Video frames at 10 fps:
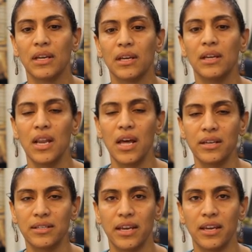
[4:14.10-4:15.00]

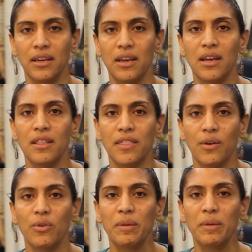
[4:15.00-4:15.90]
Lastly, there will
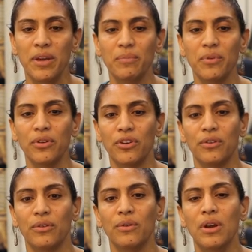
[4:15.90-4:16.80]
be people
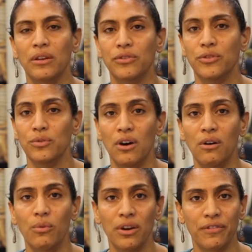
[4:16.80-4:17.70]
who do not
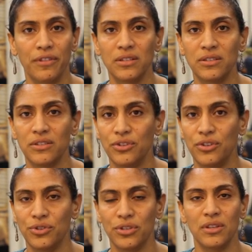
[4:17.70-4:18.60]
work for the
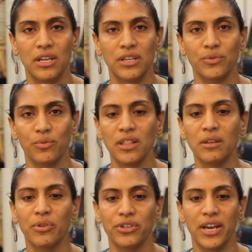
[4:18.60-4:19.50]
institution that is running the
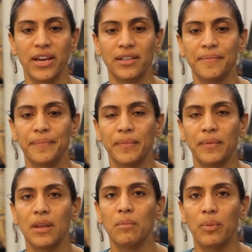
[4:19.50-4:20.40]
project,
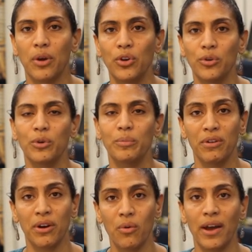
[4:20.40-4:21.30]
but who will be
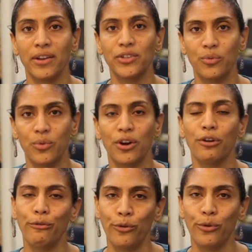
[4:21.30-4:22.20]
required to work
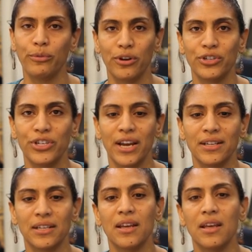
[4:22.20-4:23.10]
for the project.
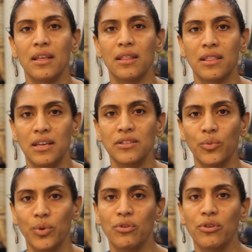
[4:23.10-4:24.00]
These we
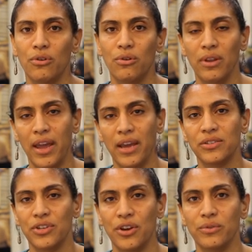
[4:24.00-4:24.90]
will call
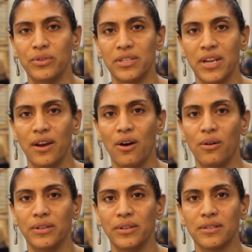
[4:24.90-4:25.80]
external stakeholders.